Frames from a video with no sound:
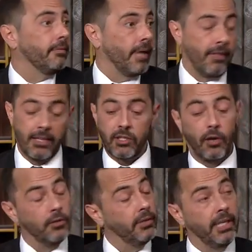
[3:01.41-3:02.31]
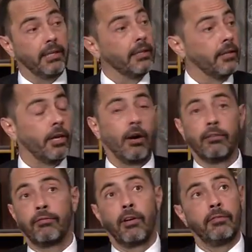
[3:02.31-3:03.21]
And that's all you need. The car in
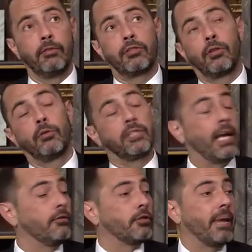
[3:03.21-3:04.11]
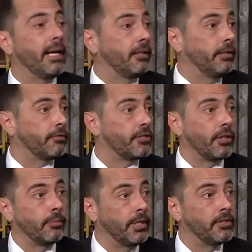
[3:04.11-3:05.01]
front of you slows down dramatically for
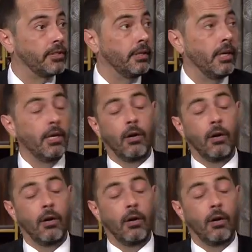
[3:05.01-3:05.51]
some reason,